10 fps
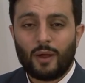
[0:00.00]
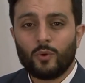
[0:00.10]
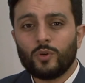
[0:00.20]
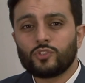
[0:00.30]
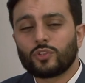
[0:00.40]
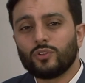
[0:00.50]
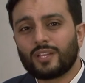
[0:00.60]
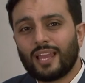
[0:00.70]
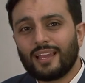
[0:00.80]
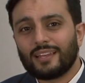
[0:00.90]
But we want to
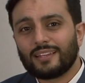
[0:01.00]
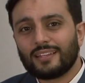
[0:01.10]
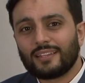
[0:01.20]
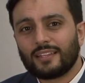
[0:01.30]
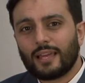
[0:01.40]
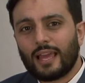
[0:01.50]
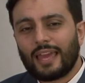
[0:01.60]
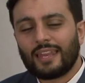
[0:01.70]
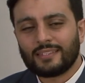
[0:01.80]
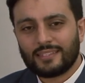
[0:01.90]
look at
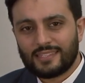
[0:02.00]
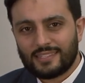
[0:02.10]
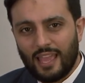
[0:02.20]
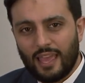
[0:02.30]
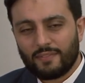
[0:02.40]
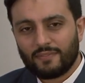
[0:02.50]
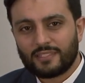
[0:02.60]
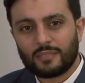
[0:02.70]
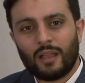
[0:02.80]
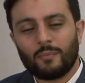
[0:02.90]
and understand
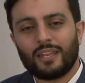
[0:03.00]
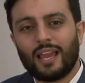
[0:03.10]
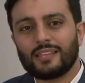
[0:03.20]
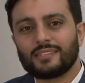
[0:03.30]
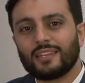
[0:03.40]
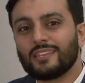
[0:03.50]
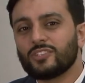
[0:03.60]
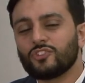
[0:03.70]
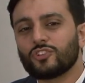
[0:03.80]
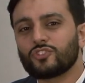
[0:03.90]
that Imam al-Hasan
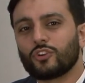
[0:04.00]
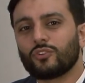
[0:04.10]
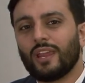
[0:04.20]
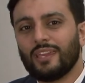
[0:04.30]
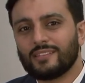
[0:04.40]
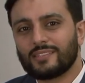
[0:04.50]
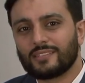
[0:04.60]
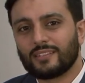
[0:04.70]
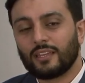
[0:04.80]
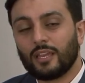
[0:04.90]
isn't just great
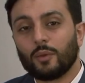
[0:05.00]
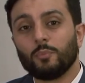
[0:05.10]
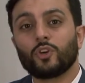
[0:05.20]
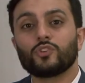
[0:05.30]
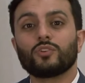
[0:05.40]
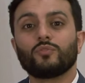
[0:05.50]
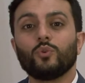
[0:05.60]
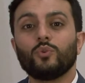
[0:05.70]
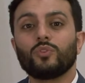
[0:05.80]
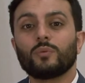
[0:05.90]
because of
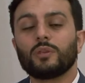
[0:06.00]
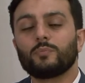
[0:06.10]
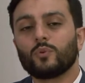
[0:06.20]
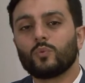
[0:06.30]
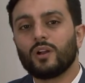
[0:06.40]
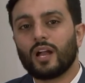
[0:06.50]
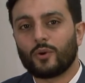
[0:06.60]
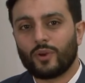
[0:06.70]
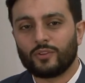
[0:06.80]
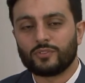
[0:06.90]
who the people were
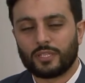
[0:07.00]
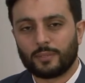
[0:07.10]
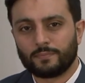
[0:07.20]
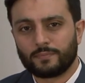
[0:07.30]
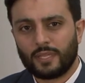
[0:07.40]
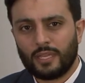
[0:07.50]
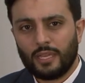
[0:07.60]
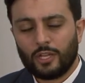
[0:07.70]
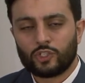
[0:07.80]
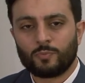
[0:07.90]
around him.
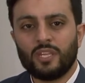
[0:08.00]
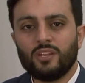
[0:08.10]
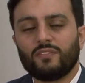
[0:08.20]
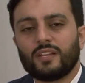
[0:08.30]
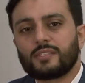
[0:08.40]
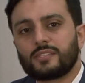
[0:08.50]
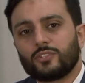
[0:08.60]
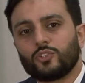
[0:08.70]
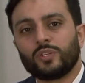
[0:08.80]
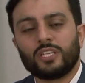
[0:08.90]
Because many of
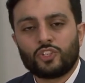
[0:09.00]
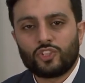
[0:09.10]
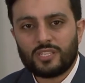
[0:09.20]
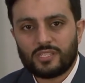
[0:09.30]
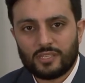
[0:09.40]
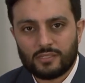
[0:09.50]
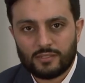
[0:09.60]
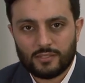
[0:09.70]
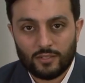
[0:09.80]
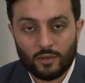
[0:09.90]
us do an
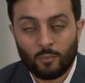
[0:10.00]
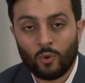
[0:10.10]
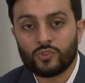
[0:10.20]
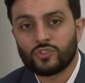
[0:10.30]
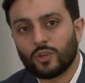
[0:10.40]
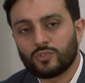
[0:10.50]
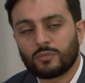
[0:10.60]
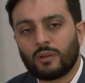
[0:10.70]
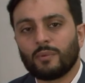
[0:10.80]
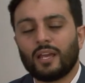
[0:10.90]
injustice more so
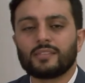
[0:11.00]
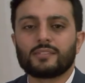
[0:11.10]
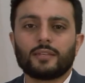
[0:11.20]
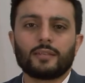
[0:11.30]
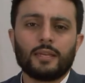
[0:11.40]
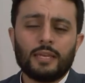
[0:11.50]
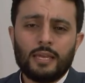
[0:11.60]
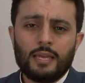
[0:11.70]
to Imam al-Hasan